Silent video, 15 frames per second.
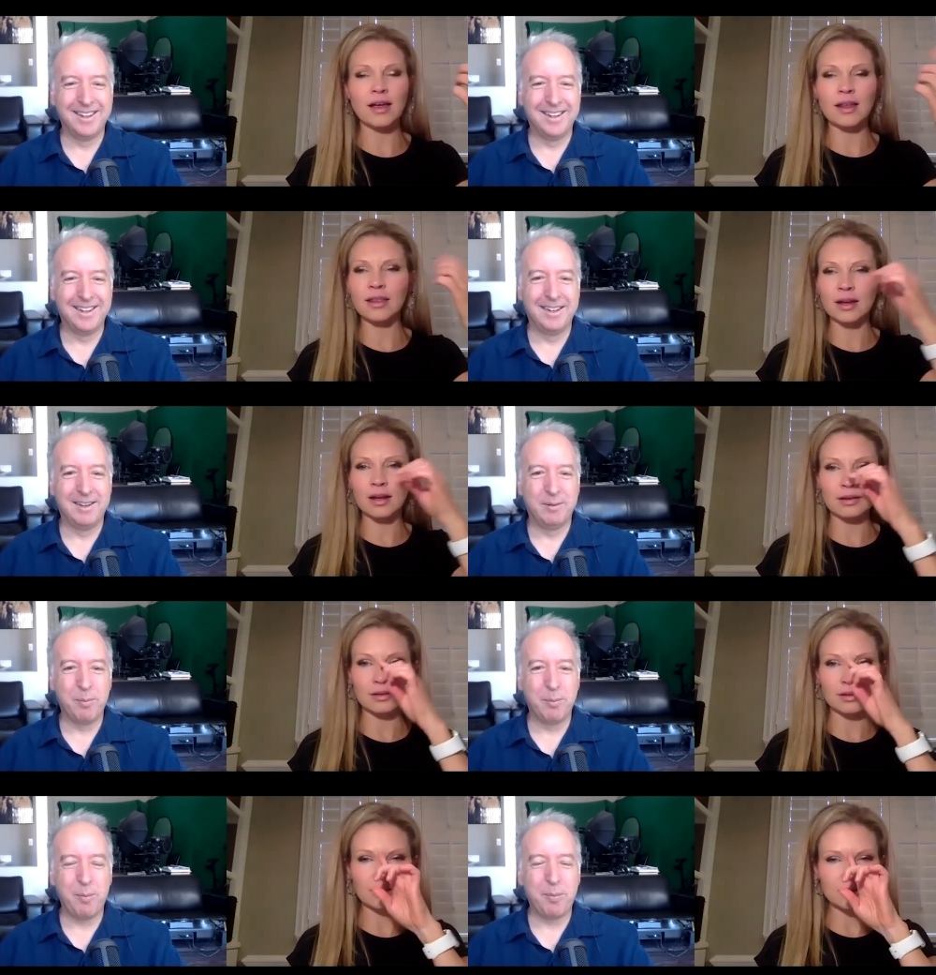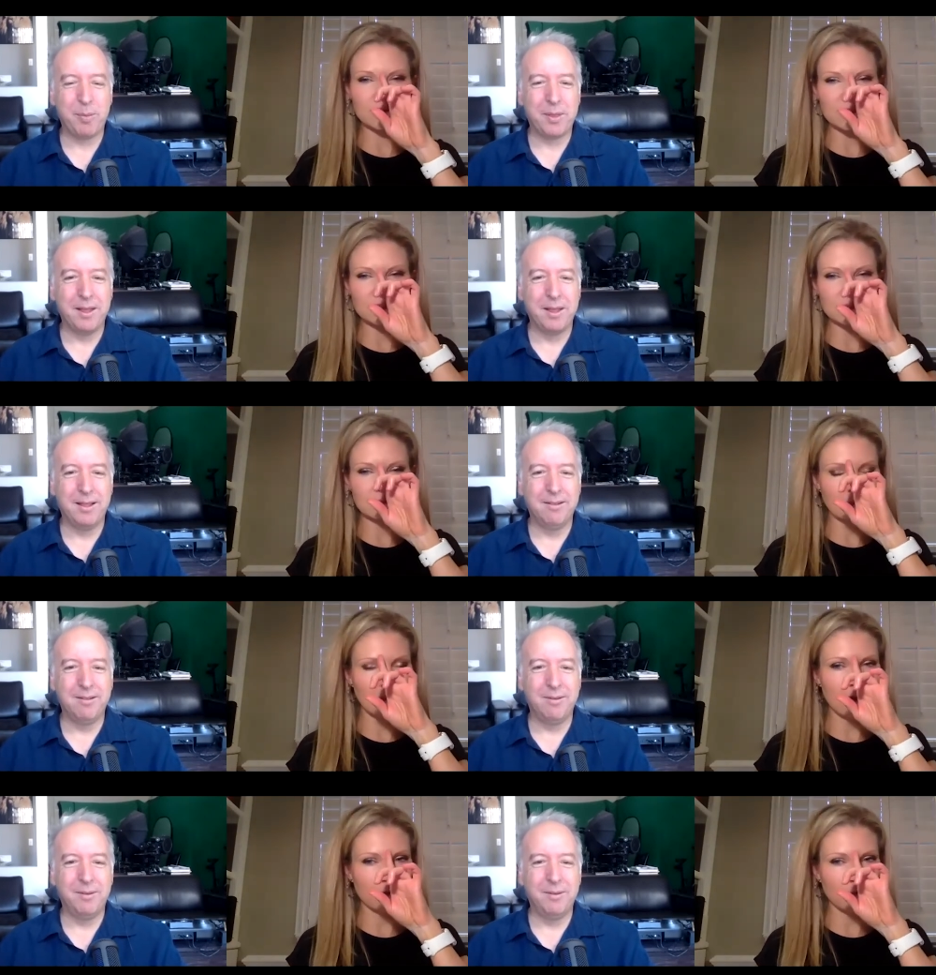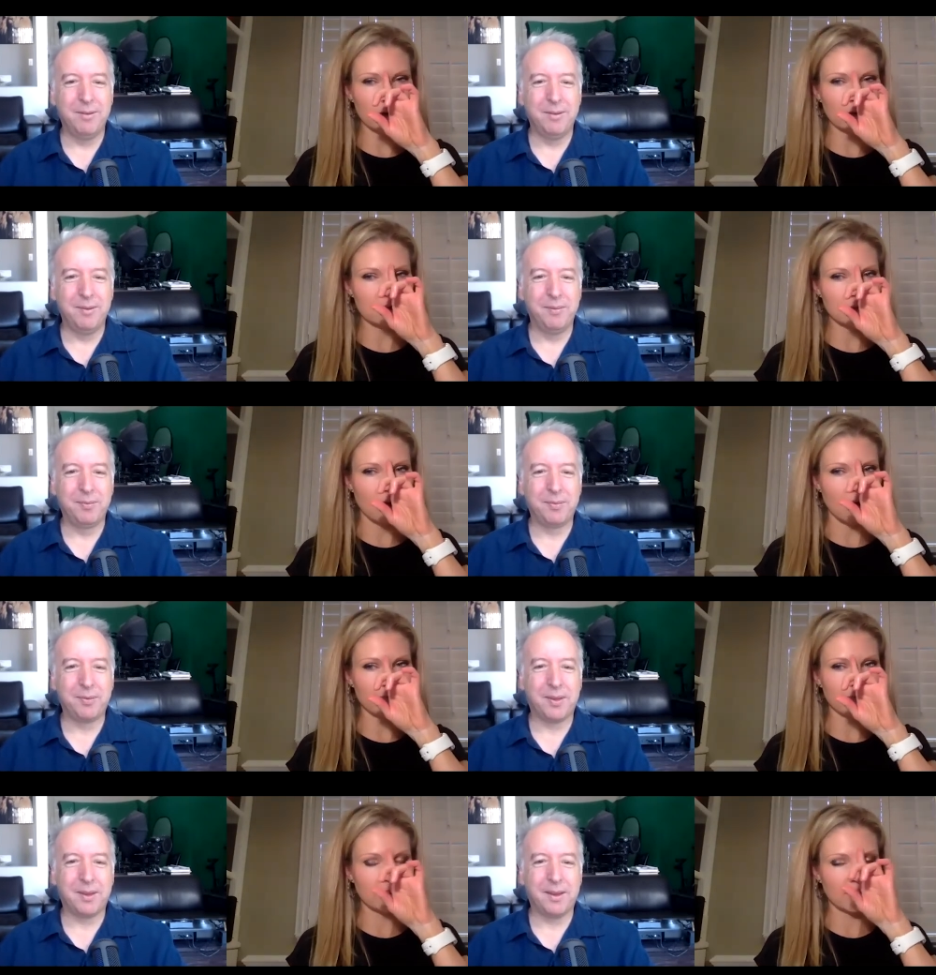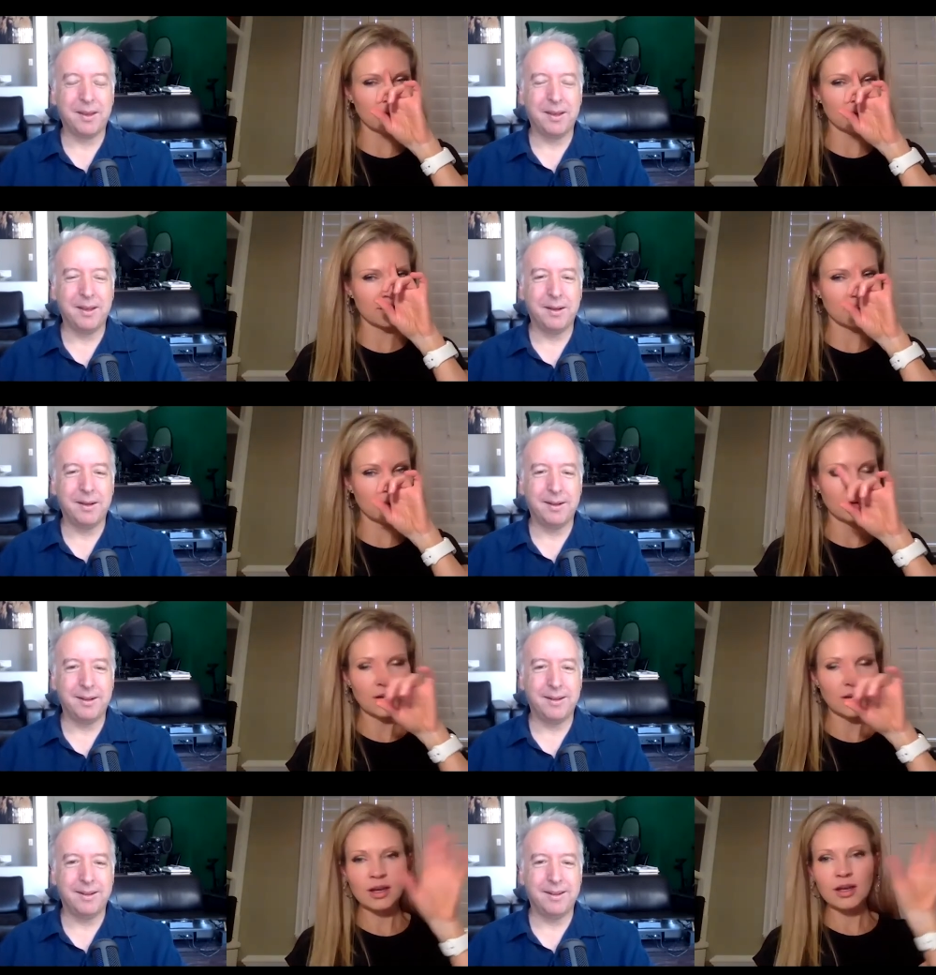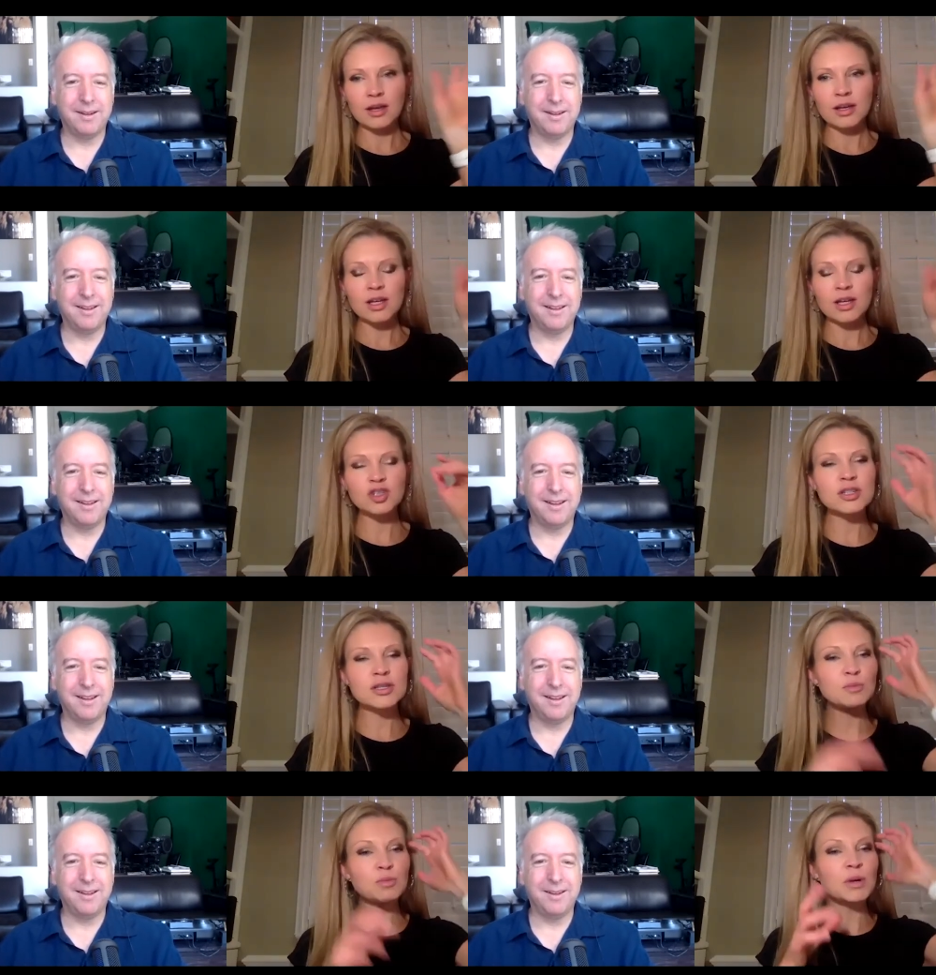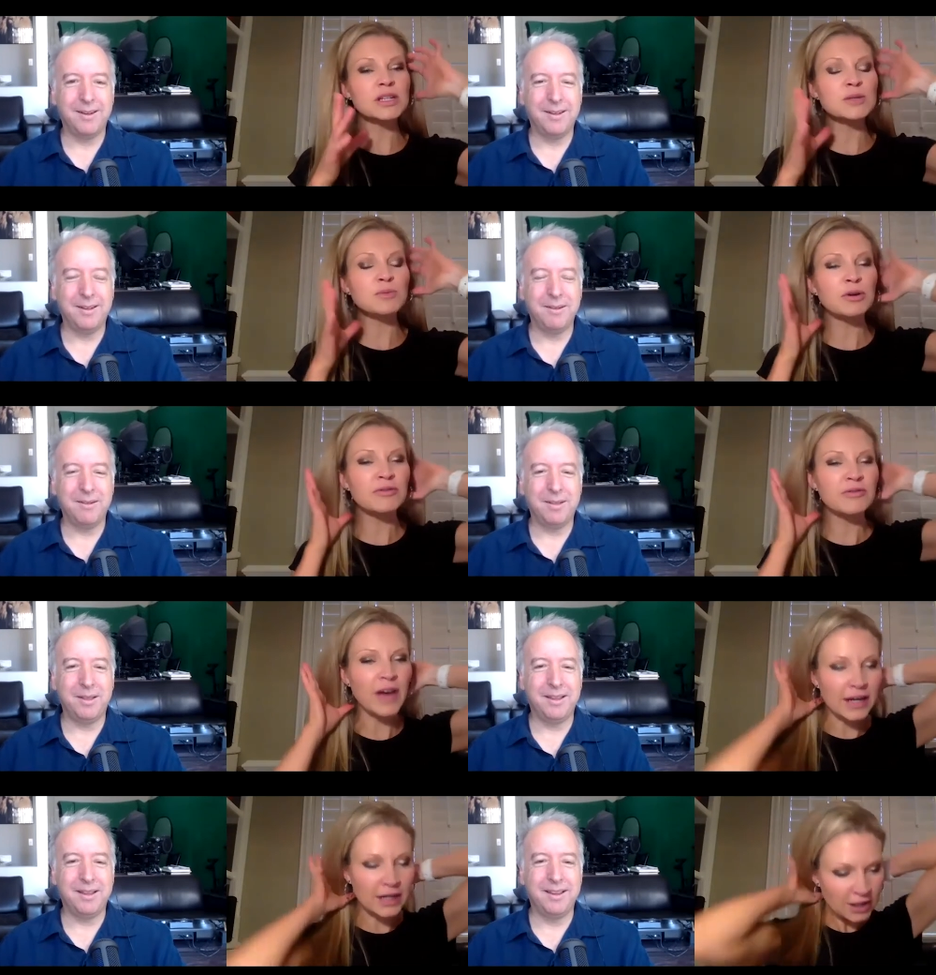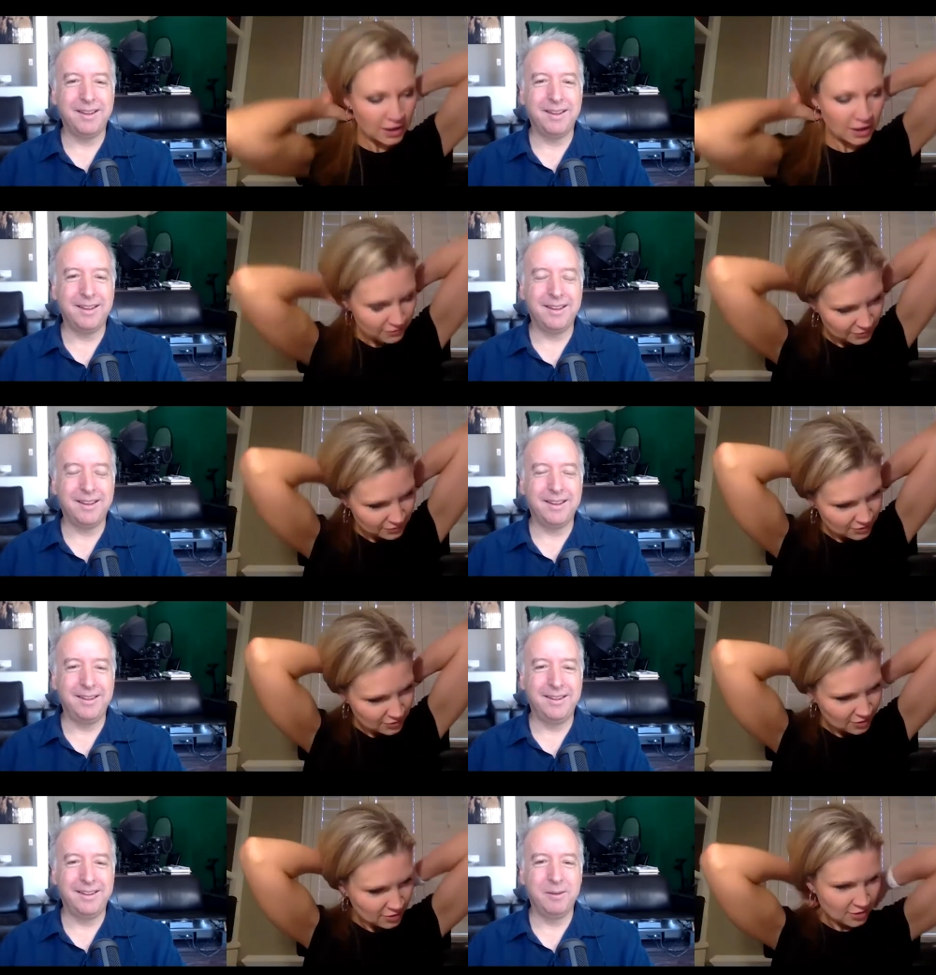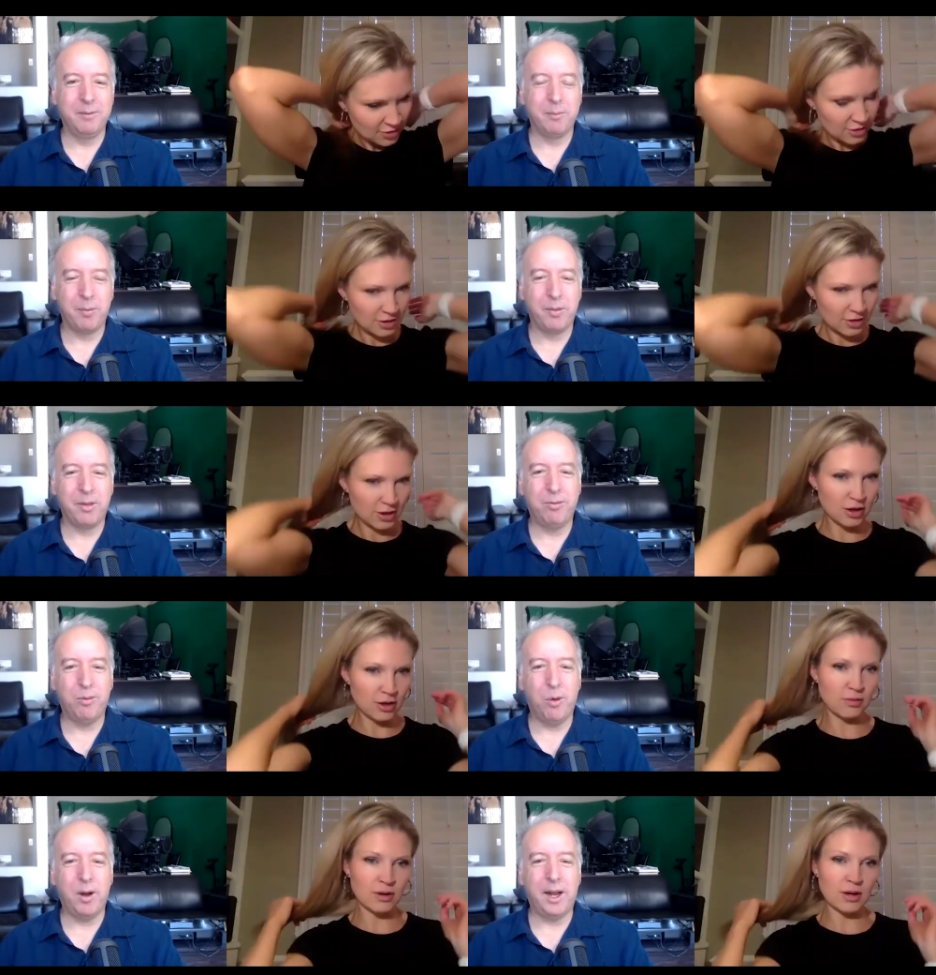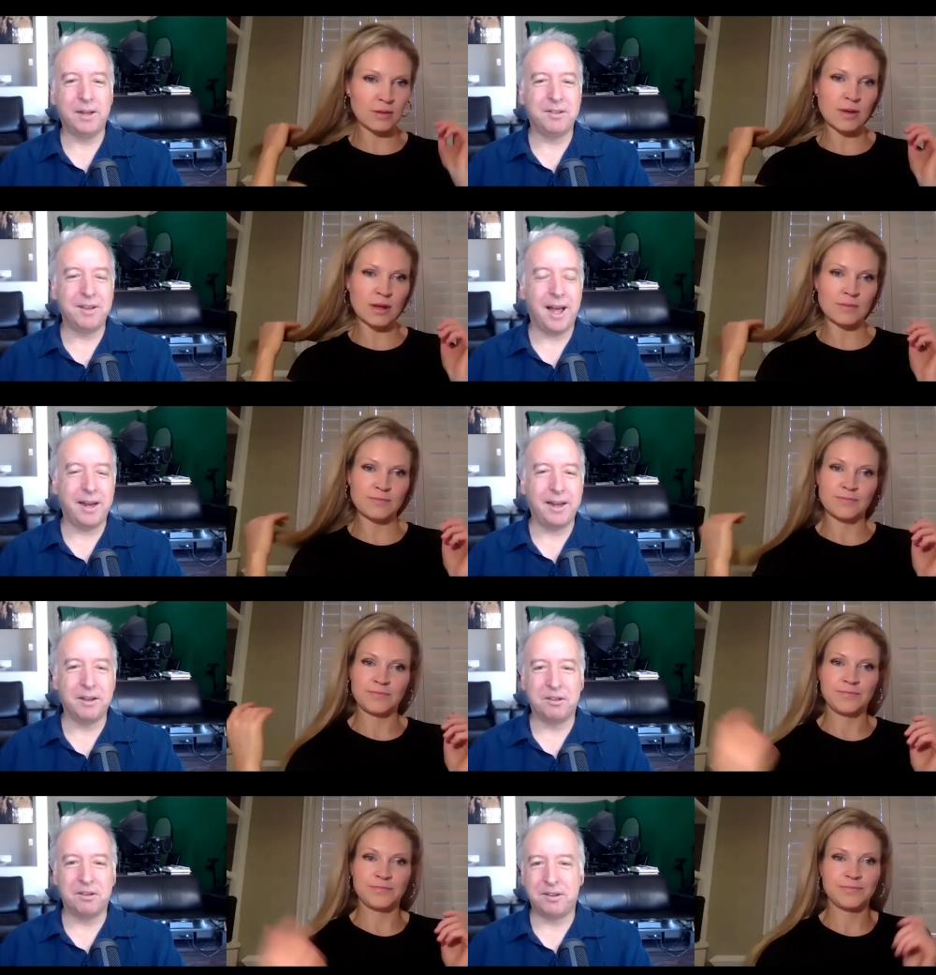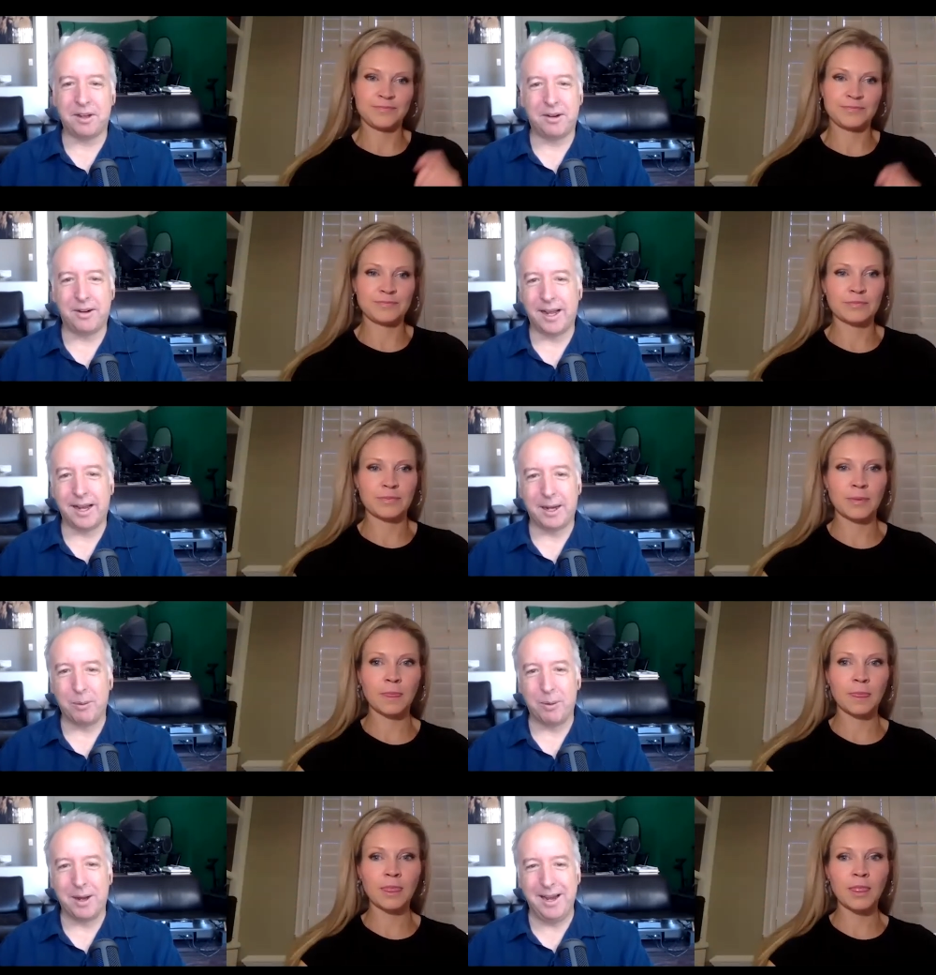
Speaker 1: and like, a, just that wears off, and then I know it's just it's preventative the forehead's
Speaker 2: know? not necessary anyway